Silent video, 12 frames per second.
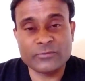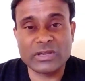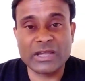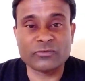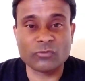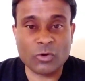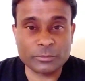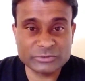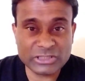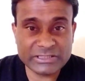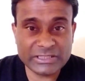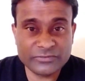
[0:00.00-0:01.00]
We have
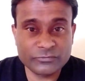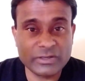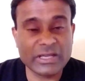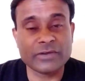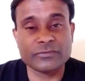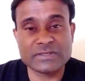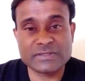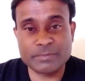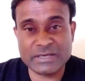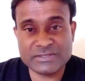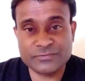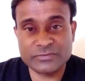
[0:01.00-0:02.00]
objective, we have
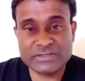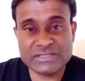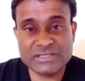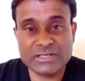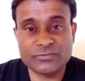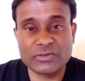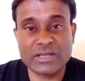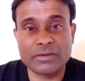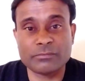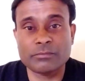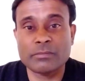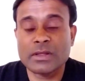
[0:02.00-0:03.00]
specificity, we have